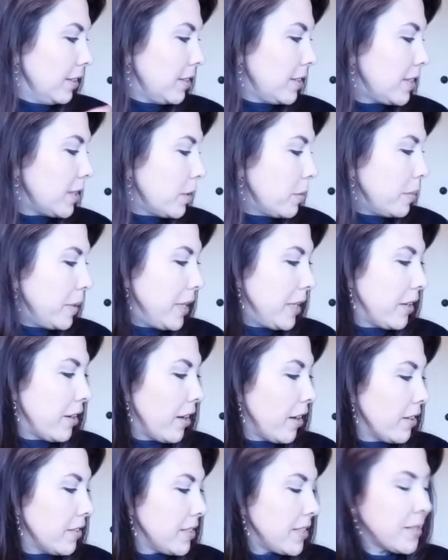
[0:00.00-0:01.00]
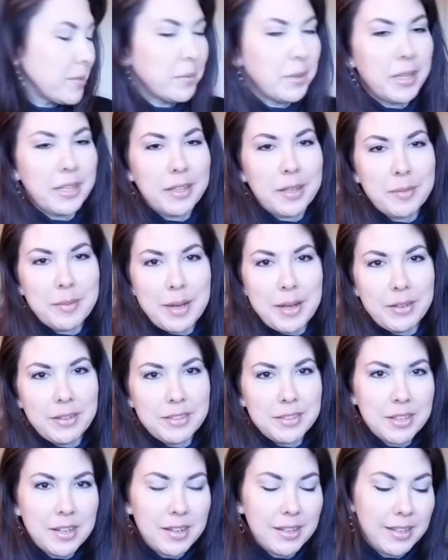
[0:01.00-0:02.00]
so many cards that want to come out and
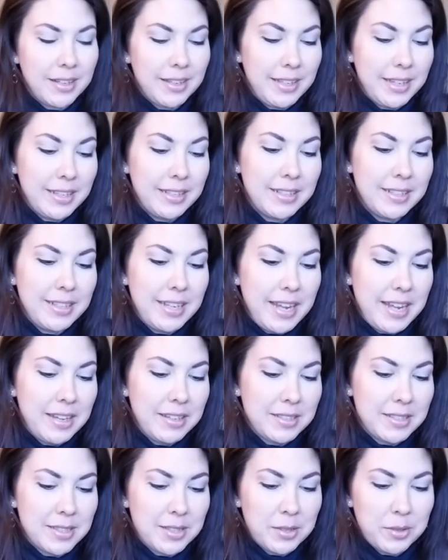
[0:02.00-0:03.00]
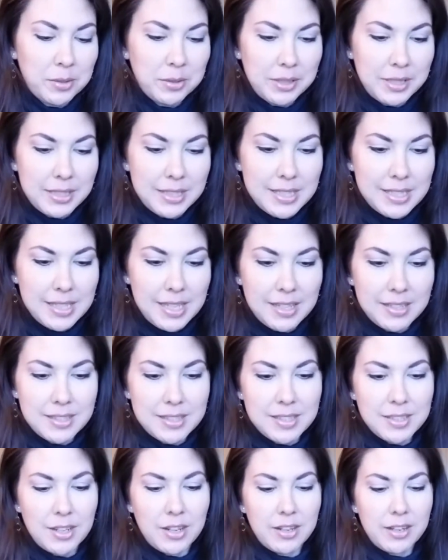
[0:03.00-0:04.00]
talk again today, so let's get
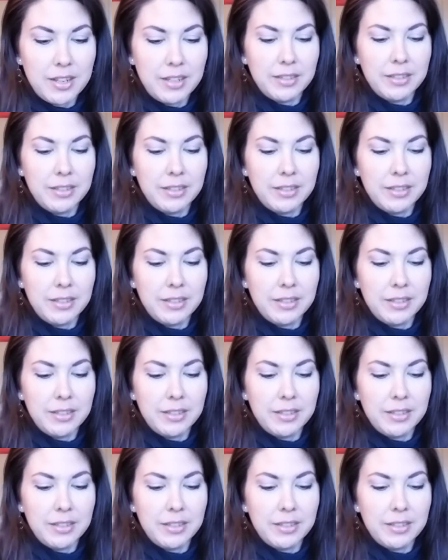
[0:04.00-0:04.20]
started.